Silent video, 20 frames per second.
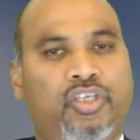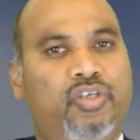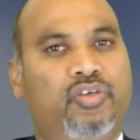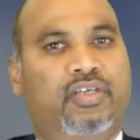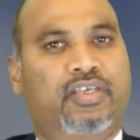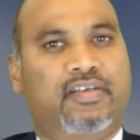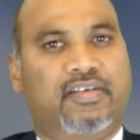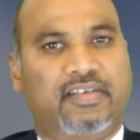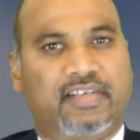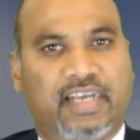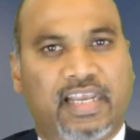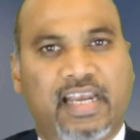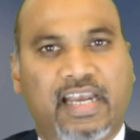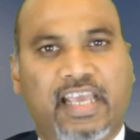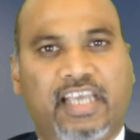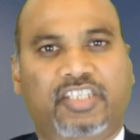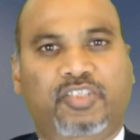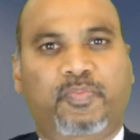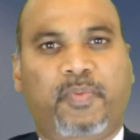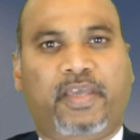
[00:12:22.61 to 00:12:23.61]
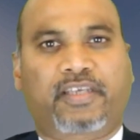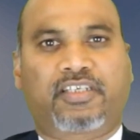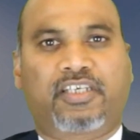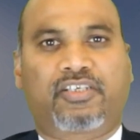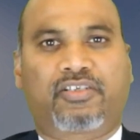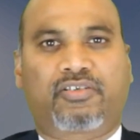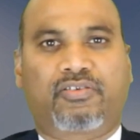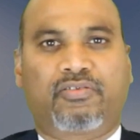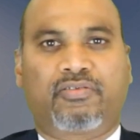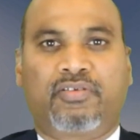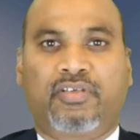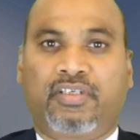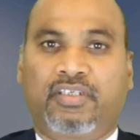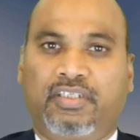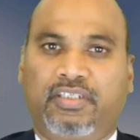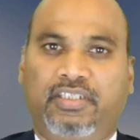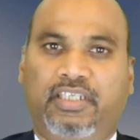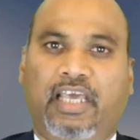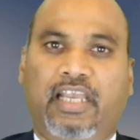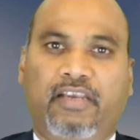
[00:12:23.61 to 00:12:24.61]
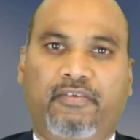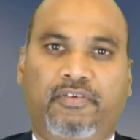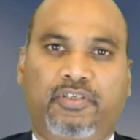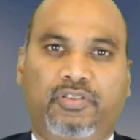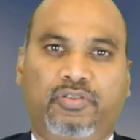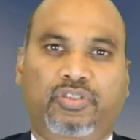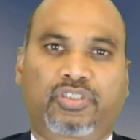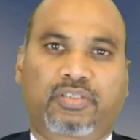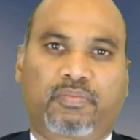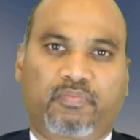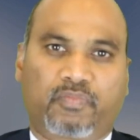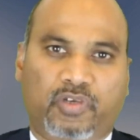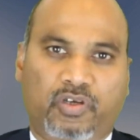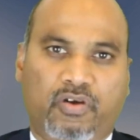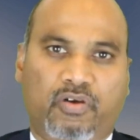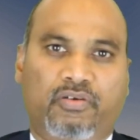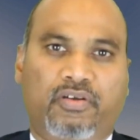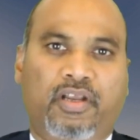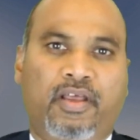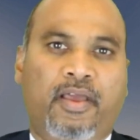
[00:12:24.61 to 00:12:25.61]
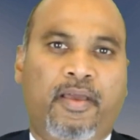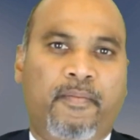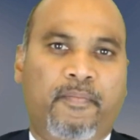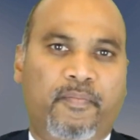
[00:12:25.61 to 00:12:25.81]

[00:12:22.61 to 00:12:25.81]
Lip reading: you can really expect it to deliver you some good